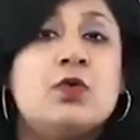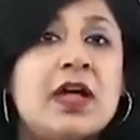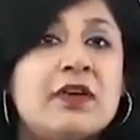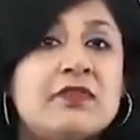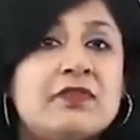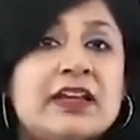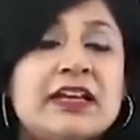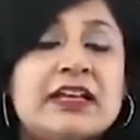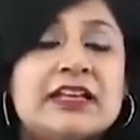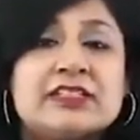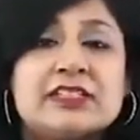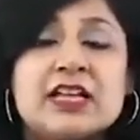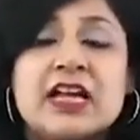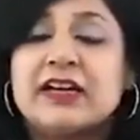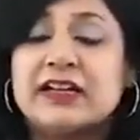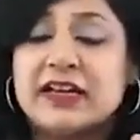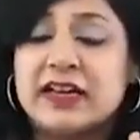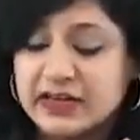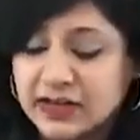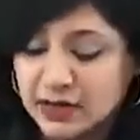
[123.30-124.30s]
whoever is
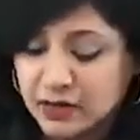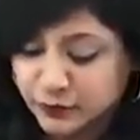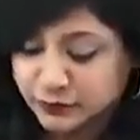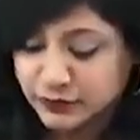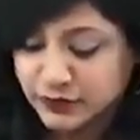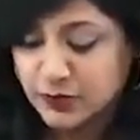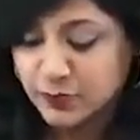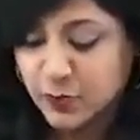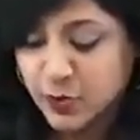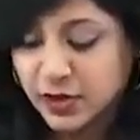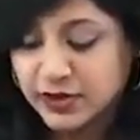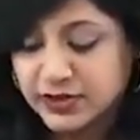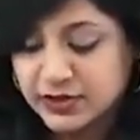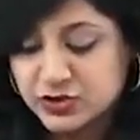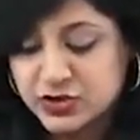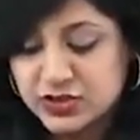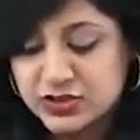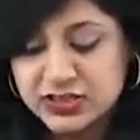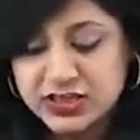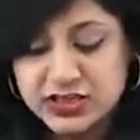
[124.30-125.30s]
the attending
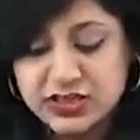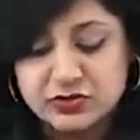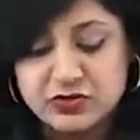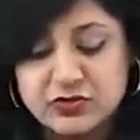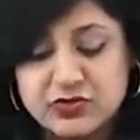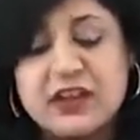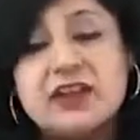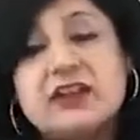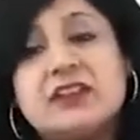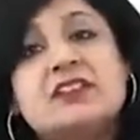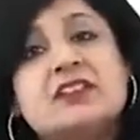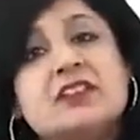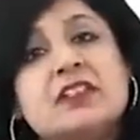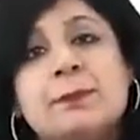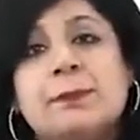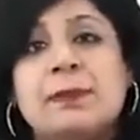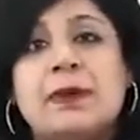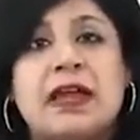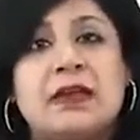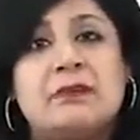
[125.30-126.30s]
ophthalmologist, he treats
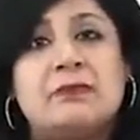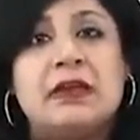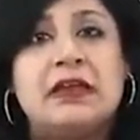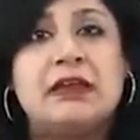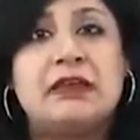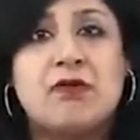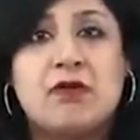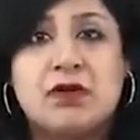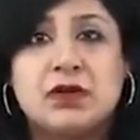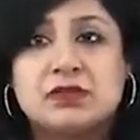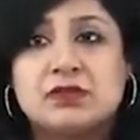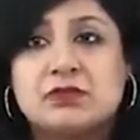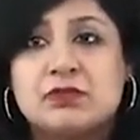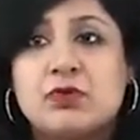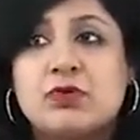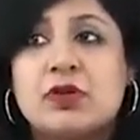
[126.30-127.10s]
the primary cause,